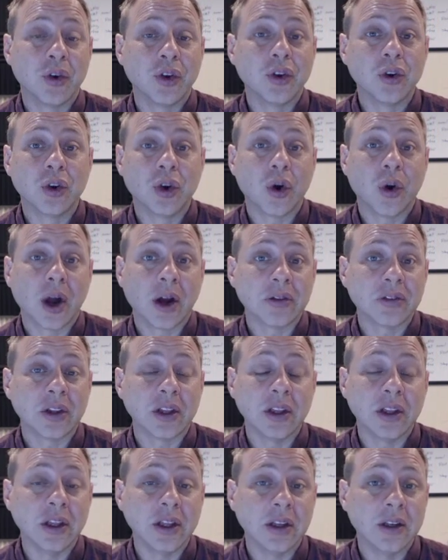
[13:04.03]
do go out to
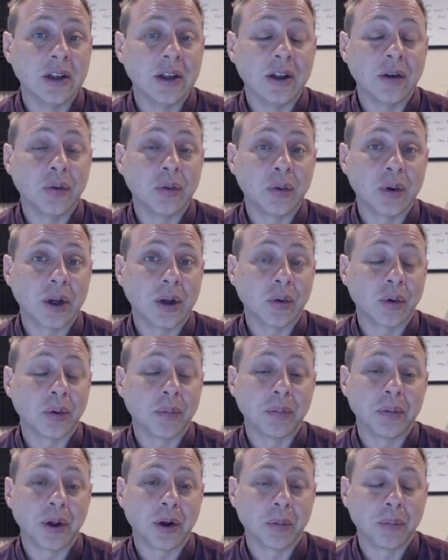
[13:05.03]
eat,
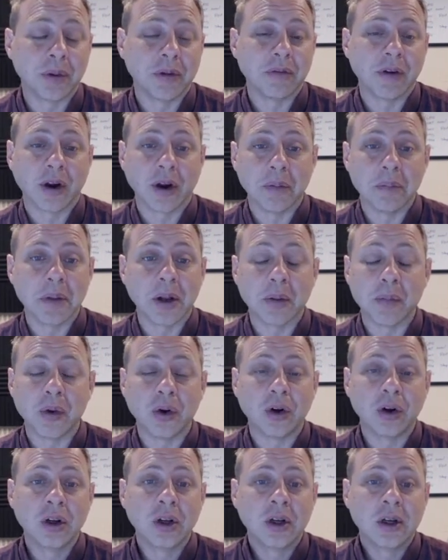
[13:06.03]
it'll be very
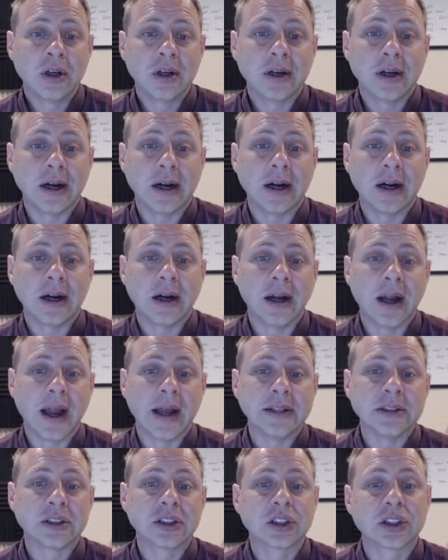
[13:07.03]
minimal.
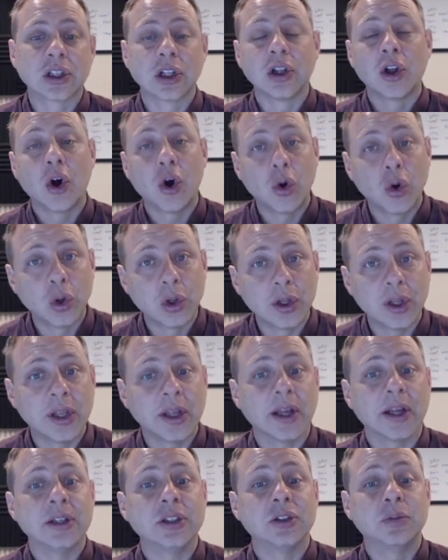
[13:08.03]
And
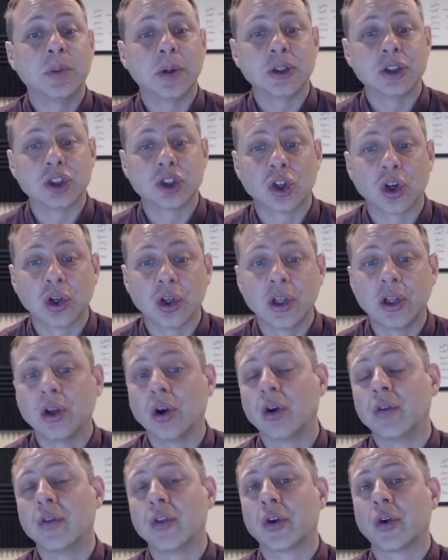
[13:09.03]
slowly but surely over the